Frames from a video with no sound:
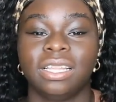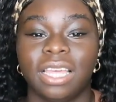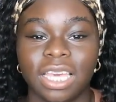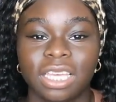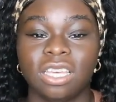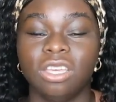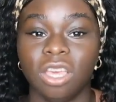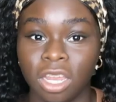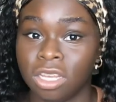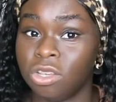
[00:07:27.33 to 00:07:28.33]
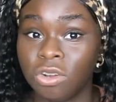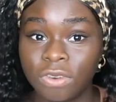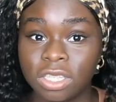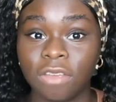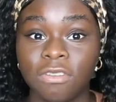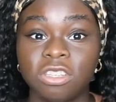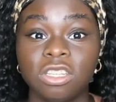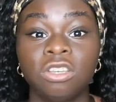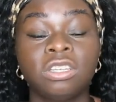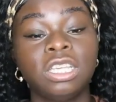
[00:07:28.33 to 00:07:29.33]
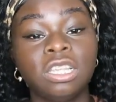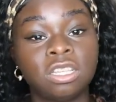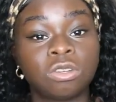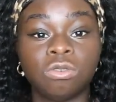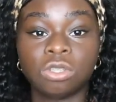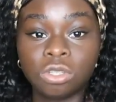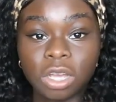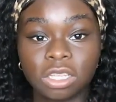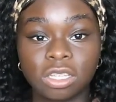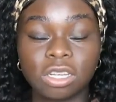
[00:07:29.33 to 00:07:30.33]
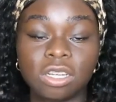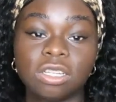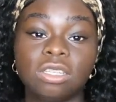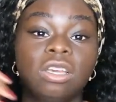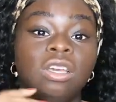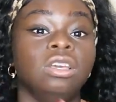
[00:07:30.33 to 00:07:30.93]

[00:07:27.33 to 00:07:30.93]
Like in University of Houston, you can see these cool structures.